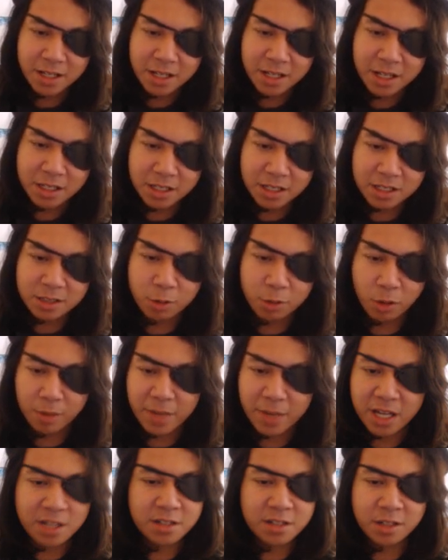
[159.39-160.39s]
The store
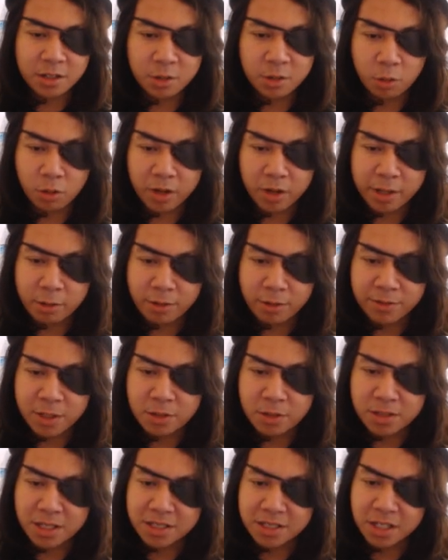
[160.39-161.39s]
manager, Tory, refused
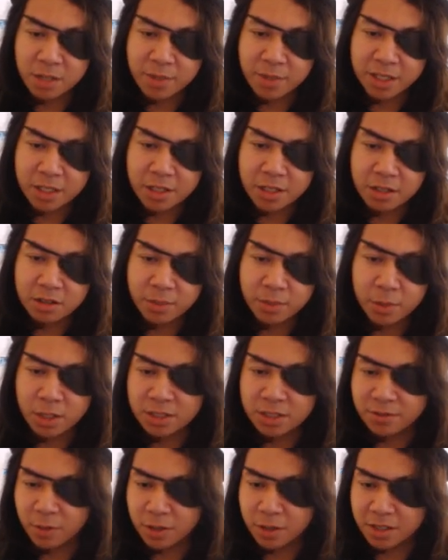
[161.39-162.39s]
to sell me the toothbrush
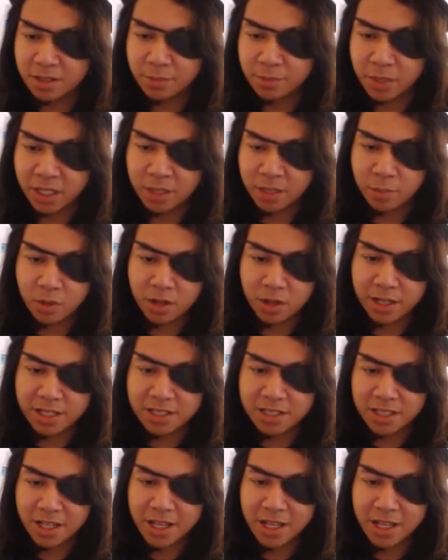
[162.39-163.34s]
for displayed price.